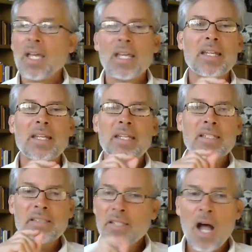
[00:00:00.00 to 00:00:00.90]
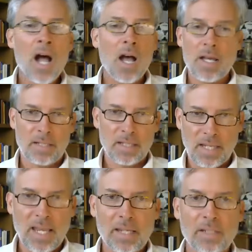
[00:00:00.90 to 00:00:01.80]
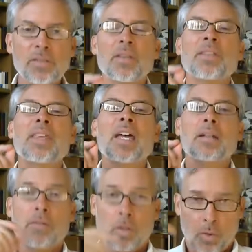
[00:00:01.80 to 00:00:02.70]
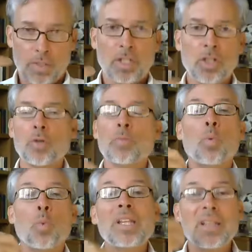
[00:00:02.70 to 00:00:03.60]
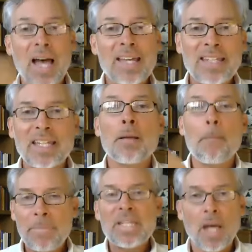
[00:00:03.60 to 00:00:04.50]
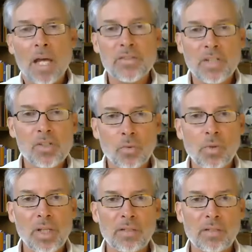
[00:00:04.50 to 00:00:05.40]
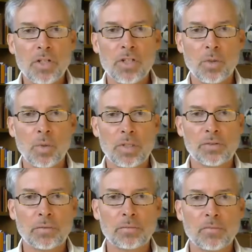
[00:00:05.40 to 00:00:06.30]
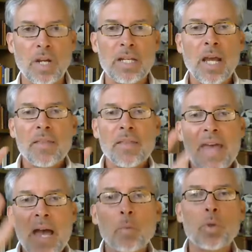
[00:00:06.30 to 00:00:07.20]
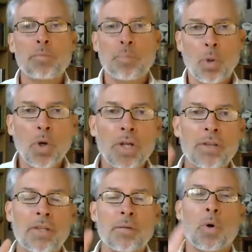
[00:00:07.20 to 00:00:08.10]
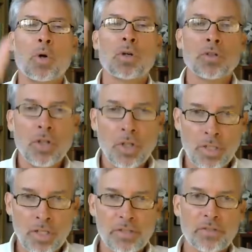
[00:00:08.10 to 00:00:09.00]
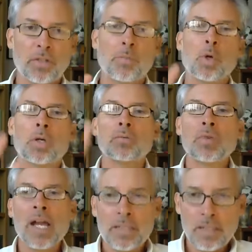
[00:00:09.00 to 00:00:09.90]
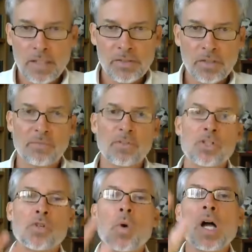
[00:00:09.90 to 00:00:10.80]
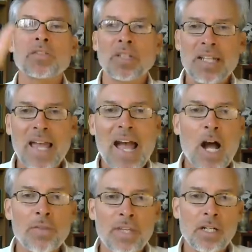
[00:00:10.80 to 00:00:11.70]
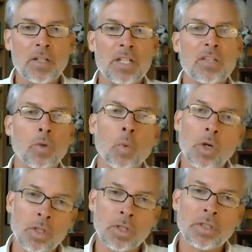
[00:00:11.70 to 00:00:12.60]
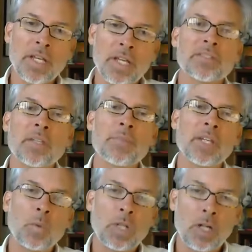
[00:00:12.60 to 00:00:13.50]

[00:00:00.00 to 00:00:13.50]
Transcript: it is not the case that, according to Hume, we like it because it is really virtuous right? That would put the moral goodness, the moral rightness, the virtuosity out there in the world as something we